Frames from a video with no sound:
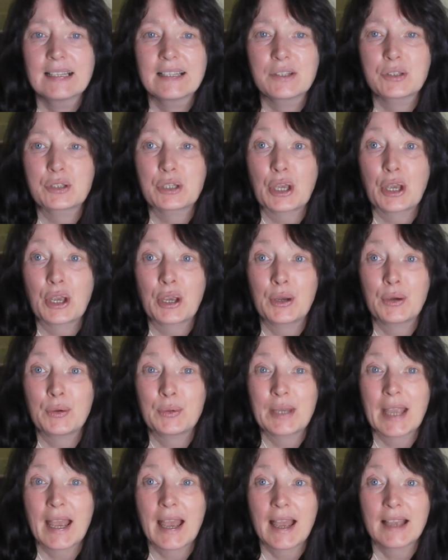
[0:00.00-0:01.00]
So
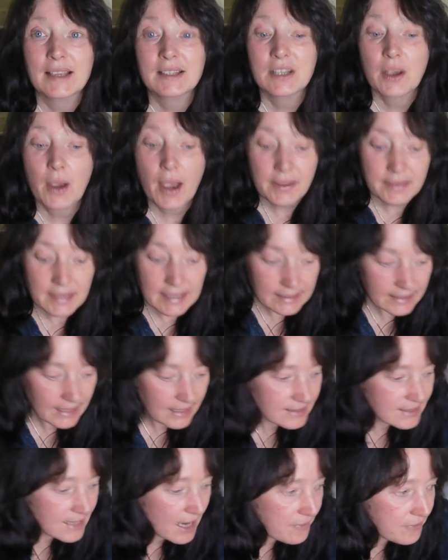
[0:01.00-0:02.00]
yeah, so I think
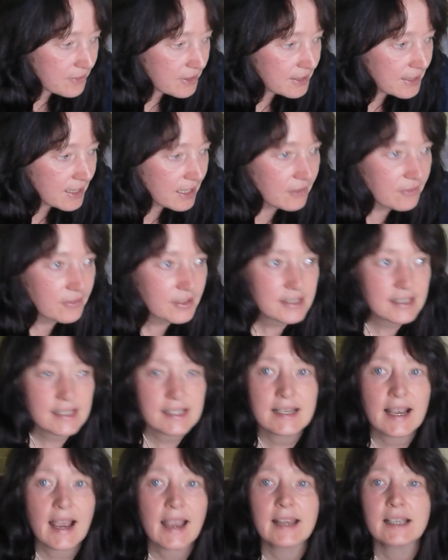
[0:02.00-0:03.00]
that's everything for
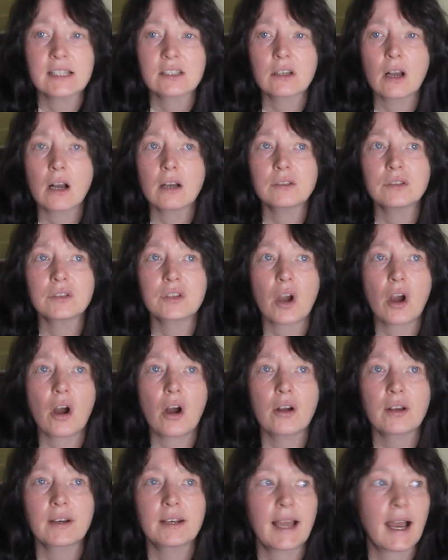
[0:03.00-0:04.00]
today. It's gone
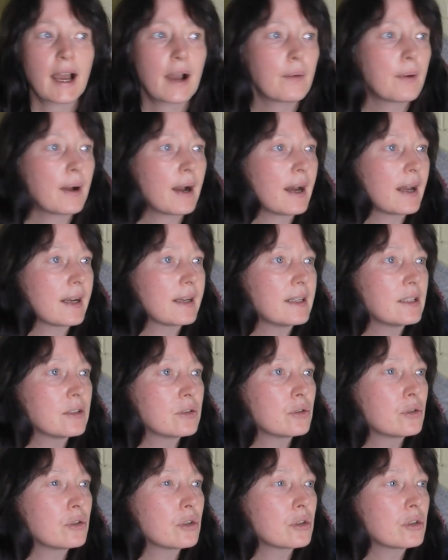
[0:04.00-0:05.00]
dark now and
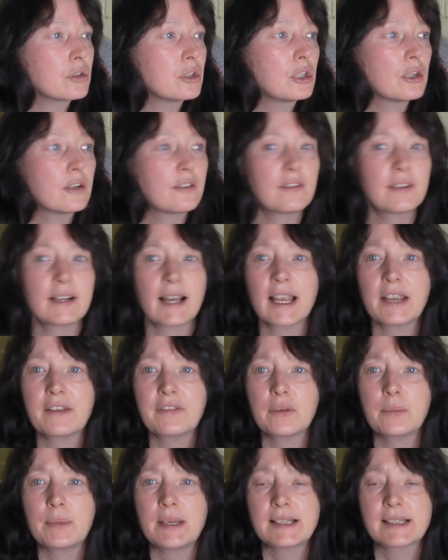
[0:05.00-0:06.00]
it's just enough light
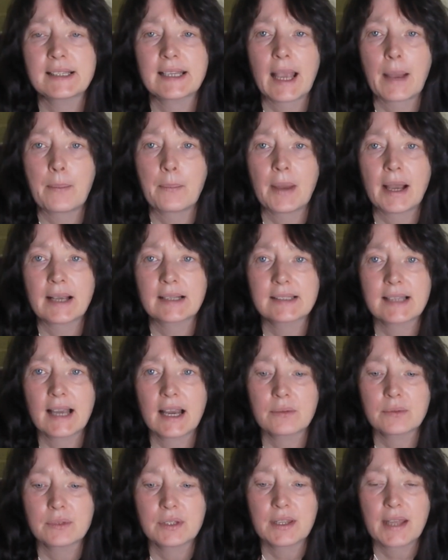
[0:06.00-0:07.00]
for me to get back
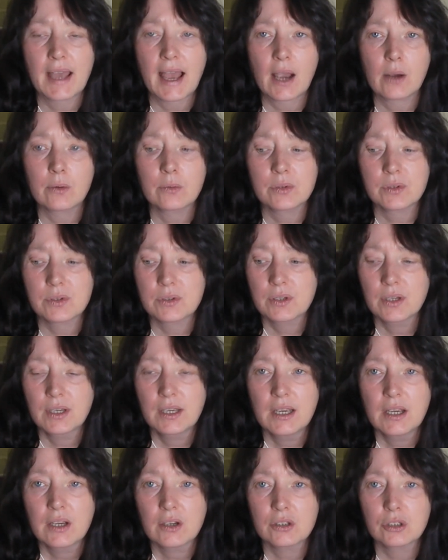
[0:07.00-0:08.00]
down to the house,
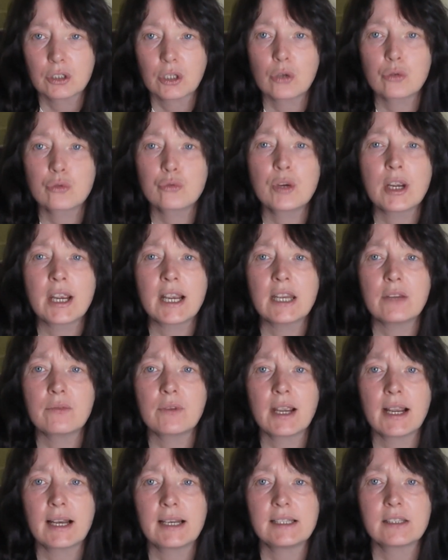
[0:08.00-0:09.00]
because it goes
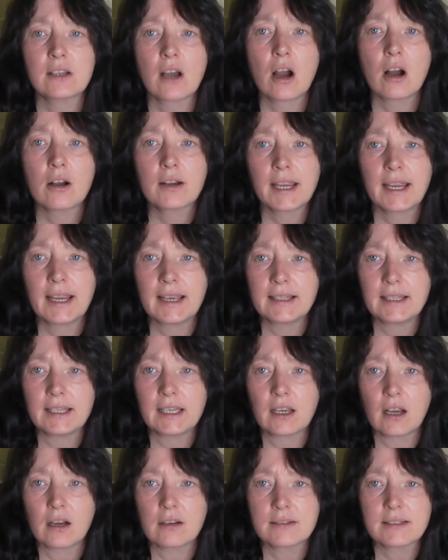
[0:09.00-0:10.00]
really dark here that
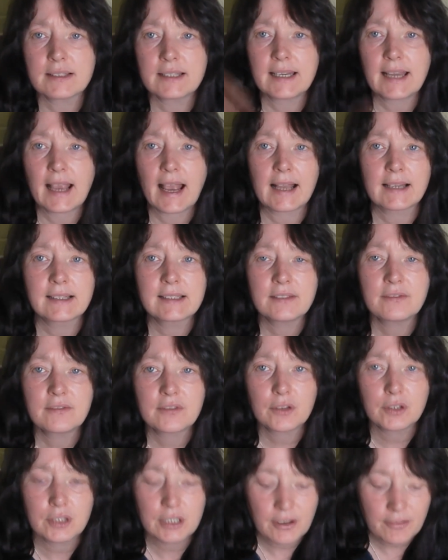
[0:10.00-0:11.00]
you can't see your hand in
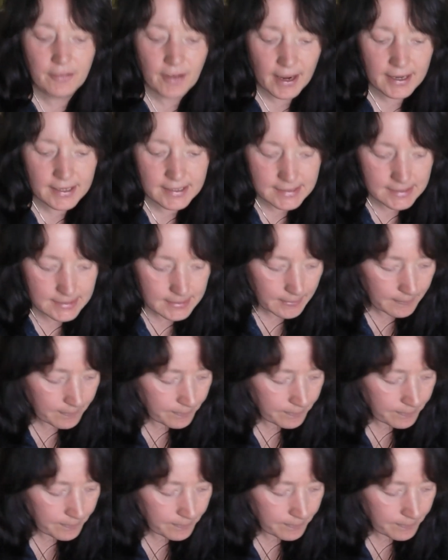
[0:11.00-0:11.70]
front of your face.